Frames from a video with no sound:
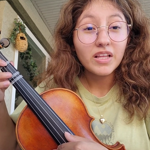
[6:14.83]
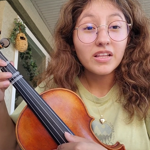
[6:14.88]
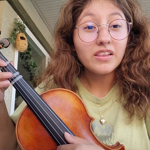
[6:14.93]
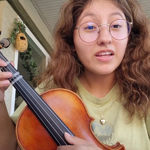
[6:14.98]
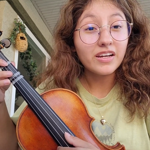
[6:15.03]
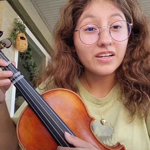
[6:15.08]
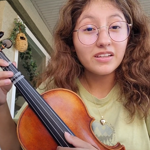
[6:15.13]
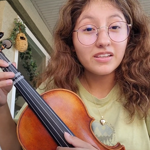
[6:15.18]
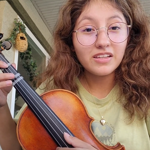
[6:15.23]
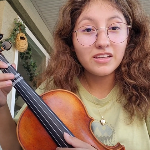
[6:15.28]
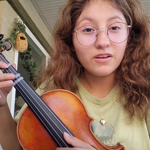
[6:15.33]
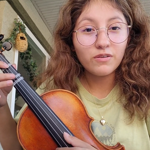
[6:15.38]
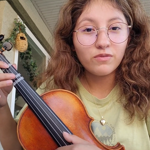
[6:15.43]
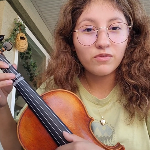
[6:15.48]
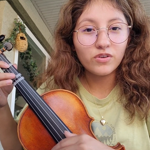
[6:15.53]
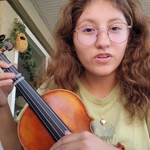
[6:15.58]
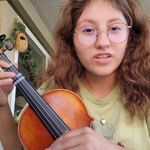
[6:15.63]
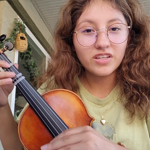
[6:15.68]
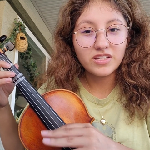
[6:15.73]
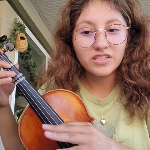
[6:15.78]
Luckily
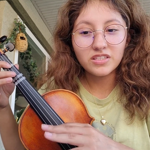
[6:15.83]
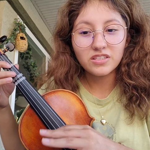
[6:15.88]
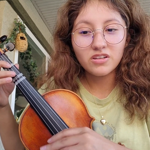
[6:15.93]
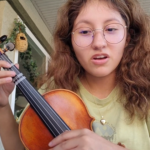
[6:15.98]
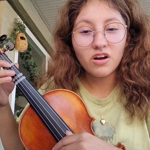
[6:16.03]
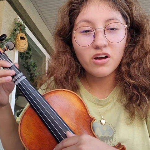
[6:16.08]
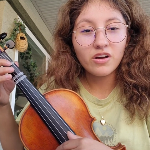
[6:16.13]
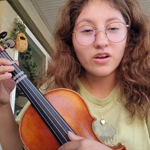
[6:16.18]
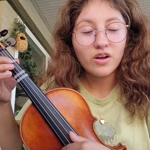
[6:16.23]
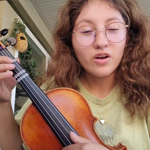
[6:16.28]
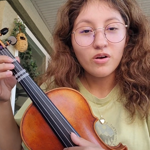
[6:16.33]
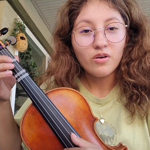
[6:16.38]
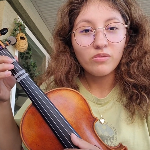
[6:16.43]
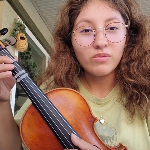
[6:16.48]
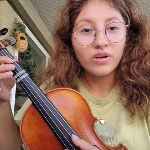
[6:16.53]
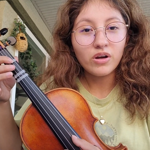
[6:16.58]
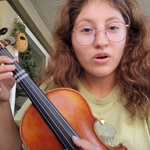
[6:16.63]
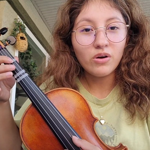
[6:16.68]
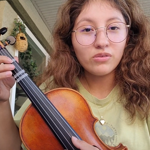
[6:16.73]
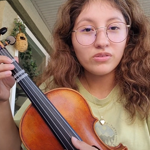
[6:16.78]
for this song,
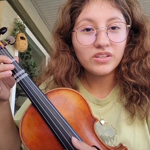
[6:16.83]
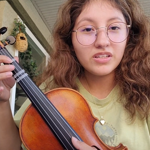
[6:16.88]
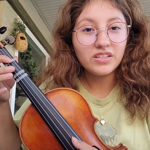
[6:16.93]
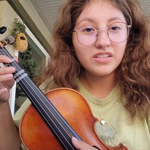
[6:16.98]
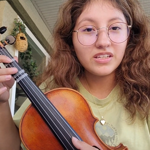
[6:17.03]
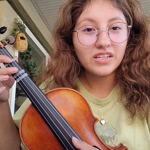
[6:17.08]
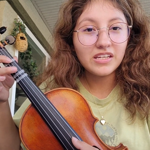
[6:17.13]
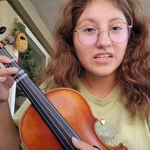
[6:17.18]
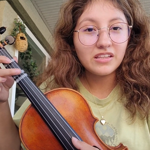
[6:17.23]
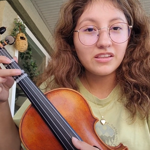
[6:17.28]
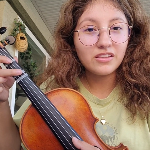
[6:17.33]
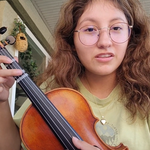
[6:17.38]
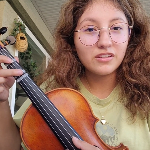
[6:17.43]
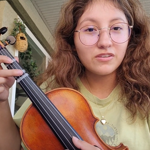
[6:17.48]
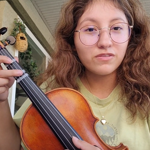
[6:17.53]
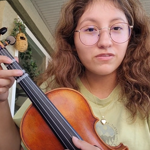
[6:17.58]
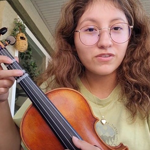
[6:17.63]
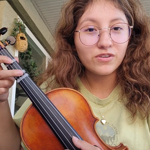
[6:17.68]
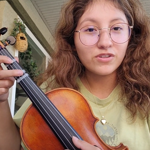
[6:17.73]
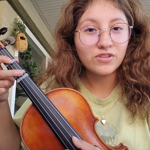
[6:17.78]
we only need the
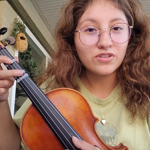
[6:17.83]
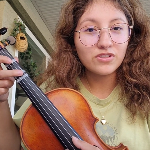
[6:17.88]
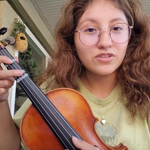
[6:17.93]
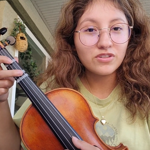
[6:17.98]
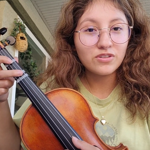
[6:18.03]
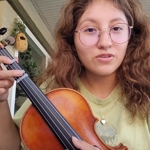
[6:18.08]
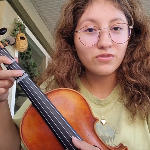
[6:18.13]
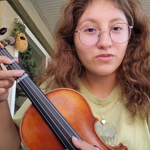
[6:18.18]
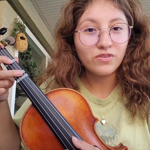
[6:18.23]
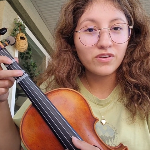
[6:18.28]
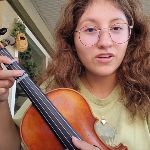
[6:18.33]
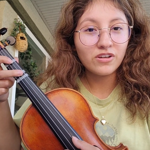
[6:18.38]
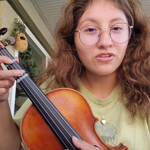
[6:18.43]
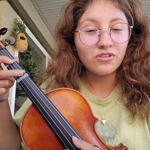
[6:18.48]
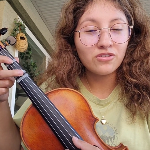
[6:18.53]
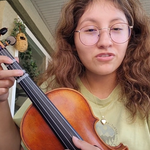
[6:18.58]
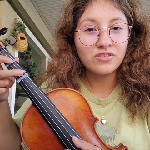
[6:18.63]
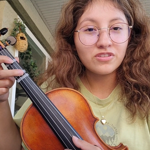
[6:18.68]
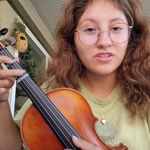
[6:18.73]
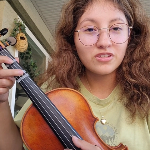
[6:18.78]
first 2
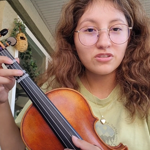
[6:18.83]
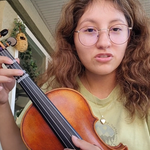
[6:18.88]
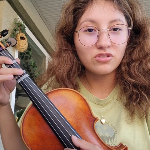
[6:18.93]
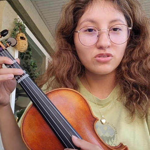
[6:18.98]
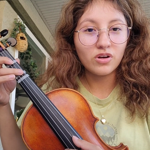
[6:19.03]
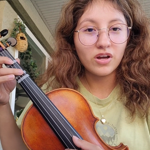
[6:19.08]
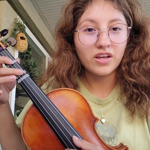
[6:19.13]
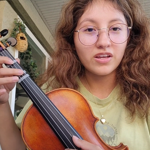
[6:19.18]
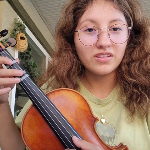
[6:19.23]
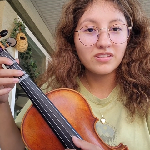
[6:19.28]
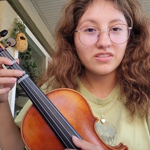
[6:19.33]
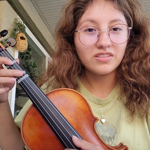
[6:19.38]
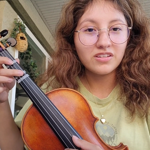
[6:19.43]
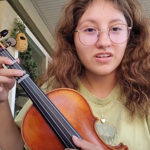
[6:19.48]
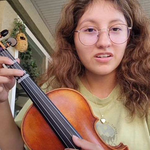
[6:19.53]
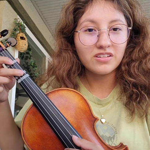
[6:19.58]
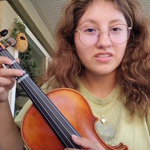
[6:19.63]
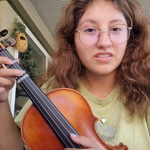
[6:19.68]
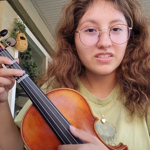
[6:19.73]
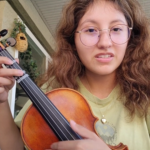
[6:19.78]
fingers, so I
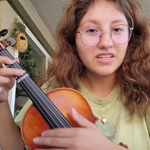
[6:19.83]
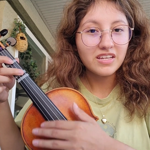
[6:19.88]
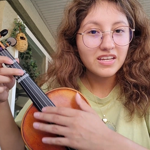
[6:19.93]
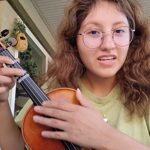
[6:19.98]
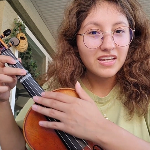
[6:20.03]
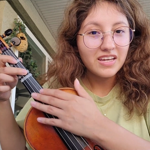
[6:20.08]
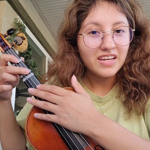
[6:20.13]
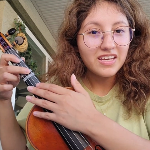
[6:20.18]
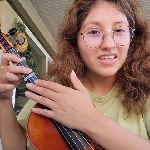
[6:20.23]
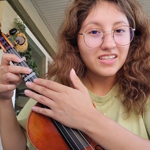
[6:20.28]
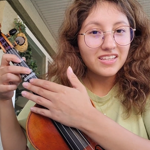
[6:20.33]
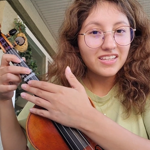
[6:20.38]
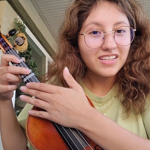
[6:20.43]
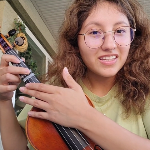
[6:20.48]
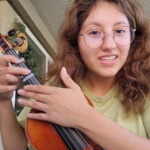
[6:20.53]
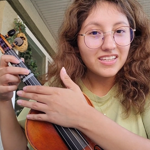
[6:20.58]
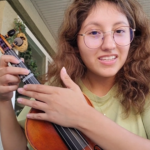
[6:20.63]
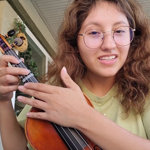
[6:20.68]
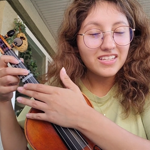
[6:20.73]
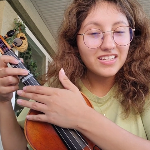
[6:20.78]
tucked
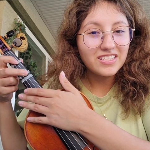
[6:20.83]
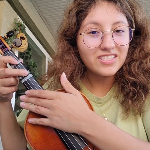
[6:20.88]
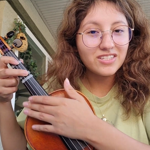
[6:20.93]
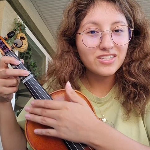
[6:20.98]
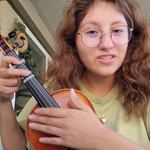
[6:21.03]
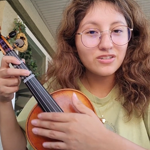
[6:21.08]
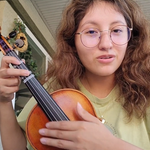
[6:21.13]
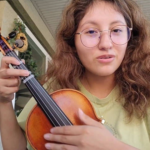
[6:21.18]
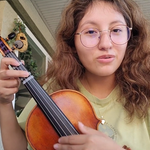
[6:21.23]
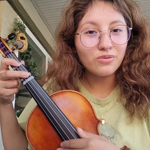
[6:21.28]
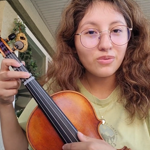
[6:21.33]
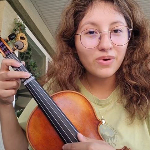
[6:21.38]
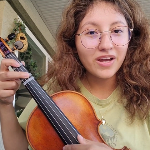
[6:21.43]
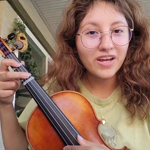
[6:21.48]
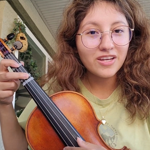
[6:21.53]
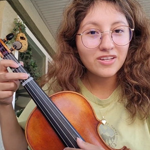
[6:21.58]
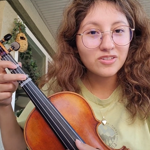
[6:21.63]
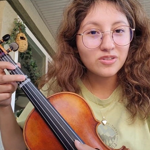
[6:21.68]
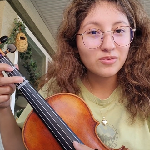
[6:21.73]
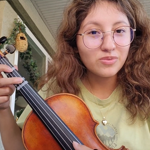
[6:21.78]
these 2
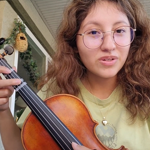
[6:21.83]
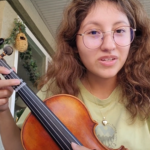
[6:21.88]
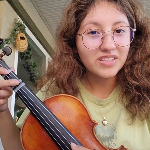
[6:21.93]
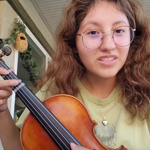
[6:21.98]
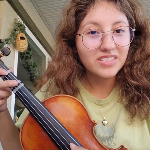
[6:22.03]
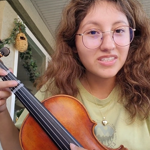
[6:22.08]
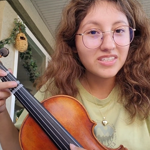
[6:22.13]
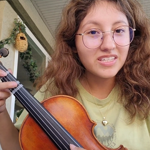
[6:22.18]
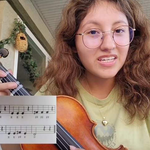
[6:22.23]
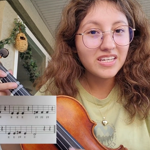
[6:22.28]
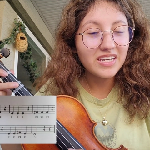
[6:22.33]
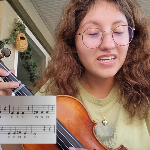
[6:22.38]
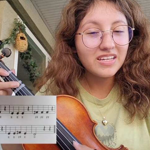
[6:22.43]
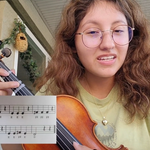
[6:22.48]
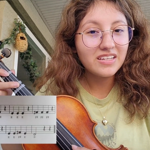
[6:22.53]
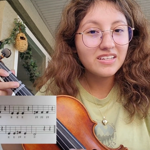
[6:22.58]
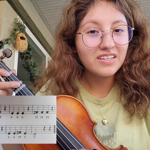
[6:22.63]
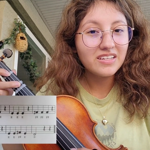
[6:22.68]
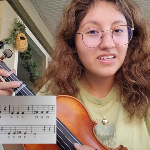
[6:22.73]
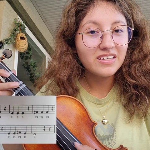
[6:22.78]
away so we could see,
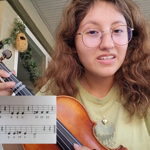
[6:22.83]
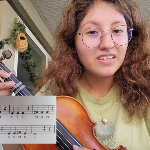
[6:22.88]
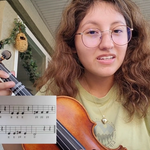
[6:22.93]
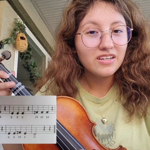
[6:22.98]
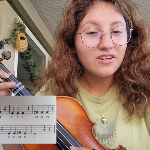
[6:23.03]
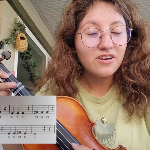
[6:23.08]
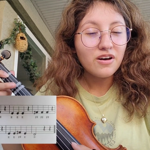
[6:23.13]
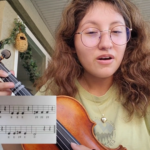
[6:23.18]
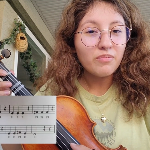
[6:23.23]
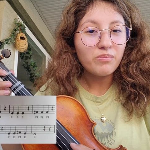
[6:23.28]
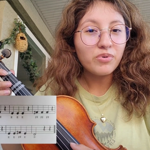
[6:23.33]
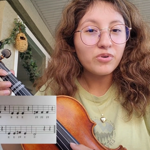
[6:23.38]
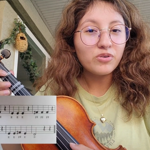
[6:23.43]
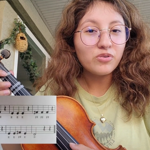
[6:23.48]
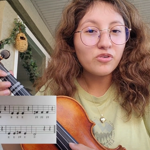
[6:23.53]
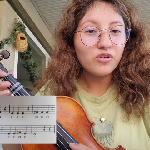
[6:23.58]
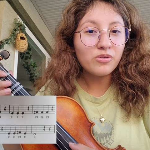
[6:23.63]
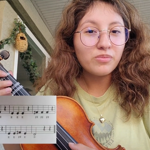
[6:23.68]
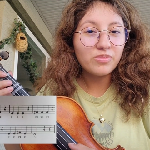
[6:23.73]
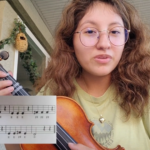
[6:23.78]
but
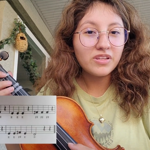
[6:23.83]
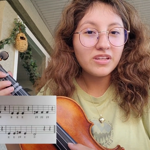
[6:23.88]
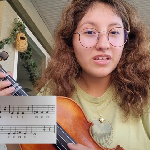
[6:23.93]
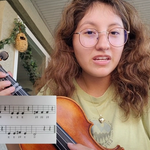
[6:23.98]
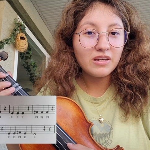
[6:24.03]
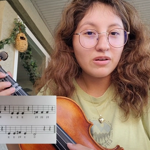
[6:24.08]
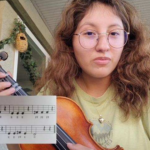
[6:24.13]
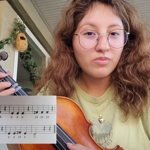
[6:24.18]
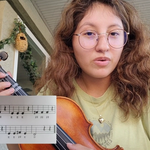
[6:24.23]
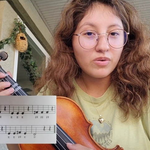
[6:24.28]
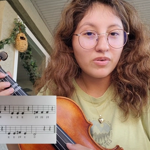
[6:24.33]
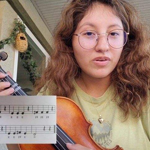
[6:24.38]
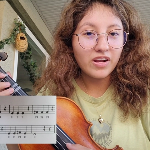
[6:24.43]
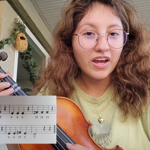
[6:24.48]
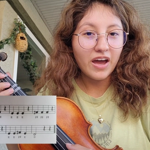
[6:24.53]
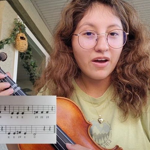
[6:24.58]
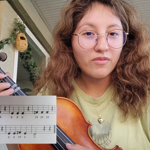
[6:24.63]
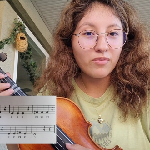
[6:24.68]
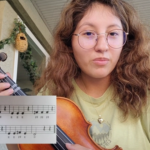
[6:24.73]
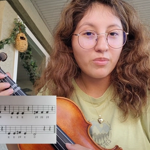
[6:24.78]
normally we would
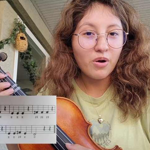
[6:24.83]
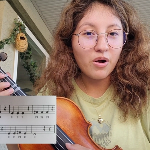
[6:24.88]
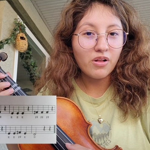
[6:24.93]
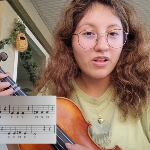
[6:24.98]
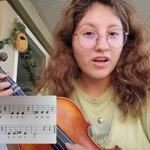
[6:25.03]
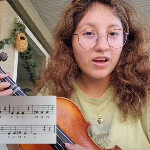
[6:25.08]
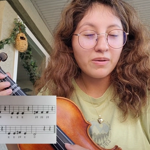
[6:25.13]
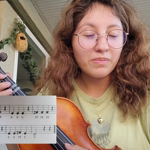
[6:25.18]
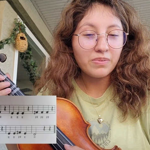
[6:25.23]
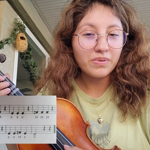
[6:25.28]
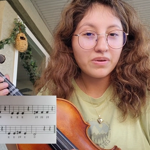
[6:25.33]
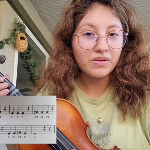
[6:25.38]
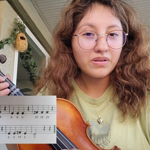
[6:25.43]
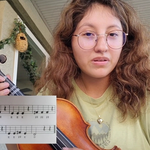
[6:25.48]
have them all up.